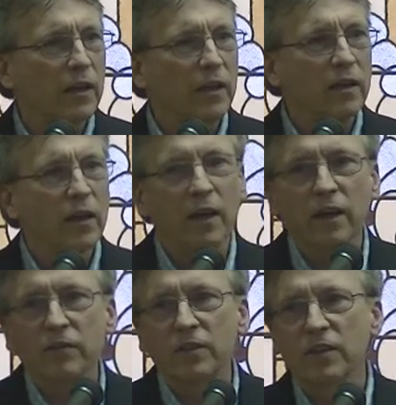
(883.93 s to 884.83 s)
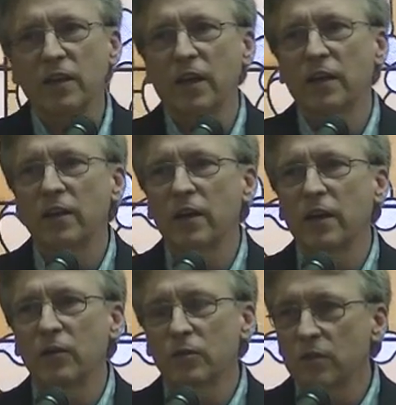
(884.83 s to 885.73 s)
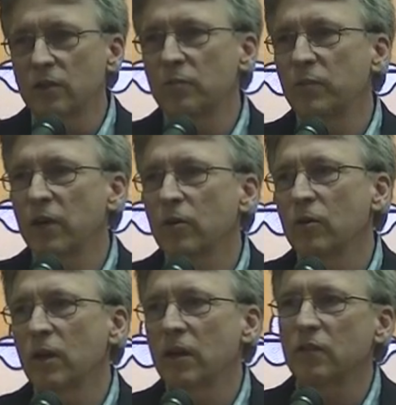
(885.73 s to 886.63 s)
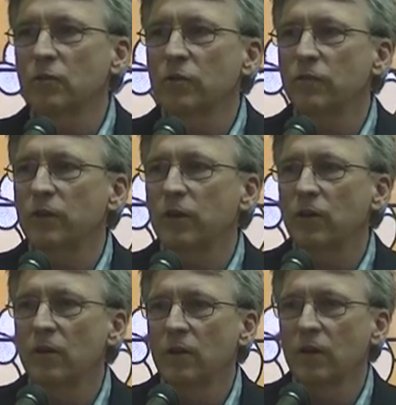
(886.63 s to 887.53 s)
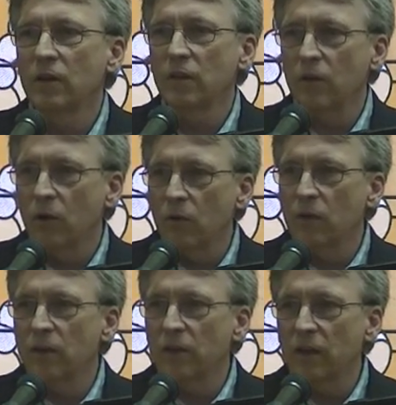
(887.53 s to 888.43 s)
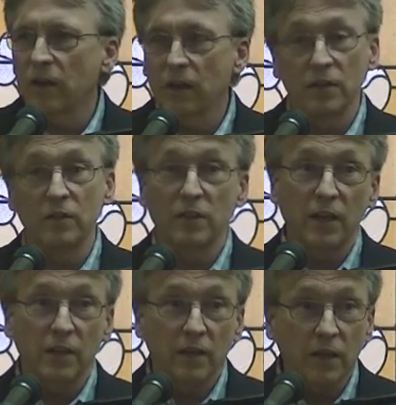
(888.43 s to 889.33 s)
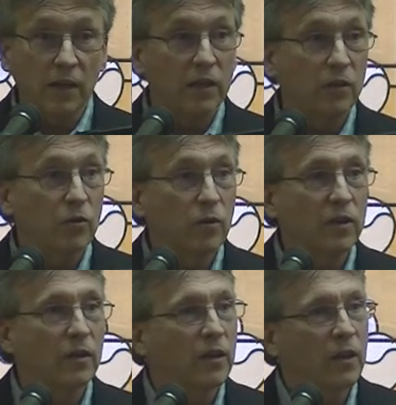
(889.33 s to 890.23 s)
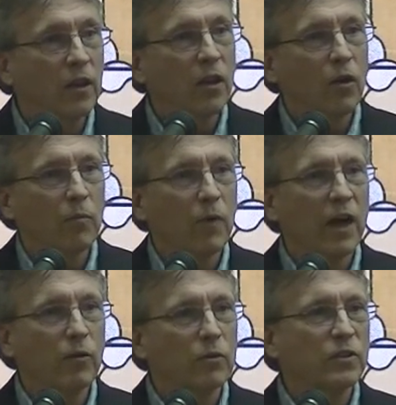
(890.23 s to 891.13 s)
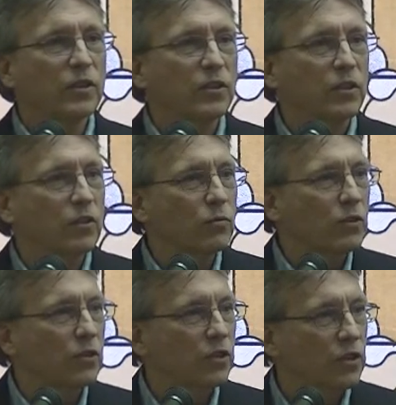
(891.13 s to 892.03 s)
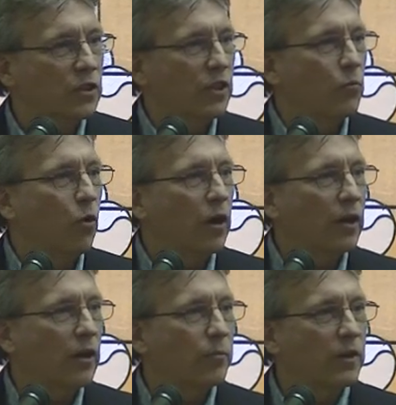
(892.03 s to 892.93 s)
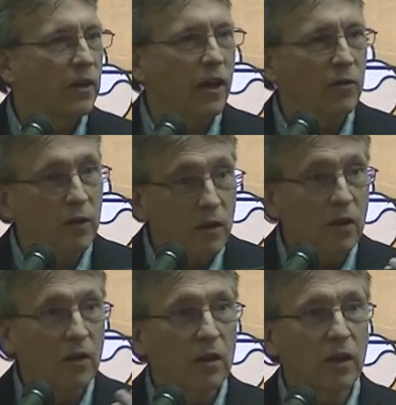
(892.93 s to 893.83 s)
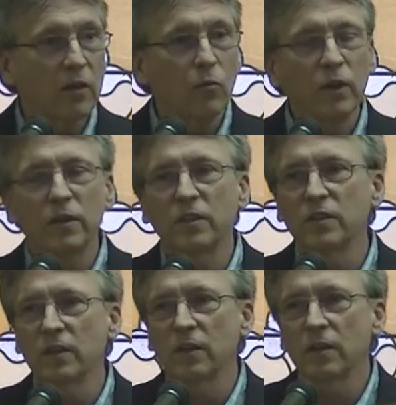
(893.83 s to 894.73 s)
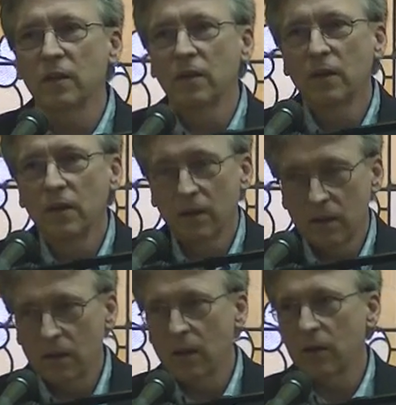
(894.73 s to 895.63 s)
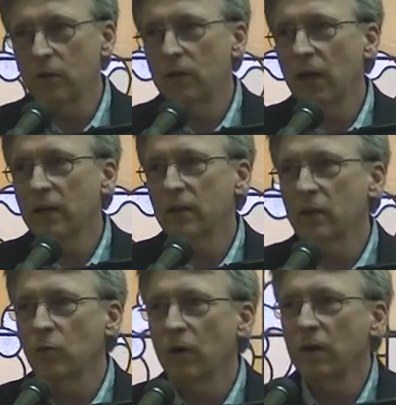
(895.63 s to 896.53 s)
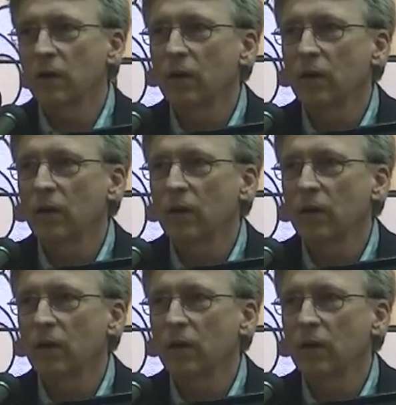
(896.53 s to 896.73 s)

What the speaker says: And I have to say that night I was just paralyzed with fear. The only thing, I didn't say anything, I didn't do anything. My resistance was to just keep walking up and down, like witnessing. A lot of good that did, right?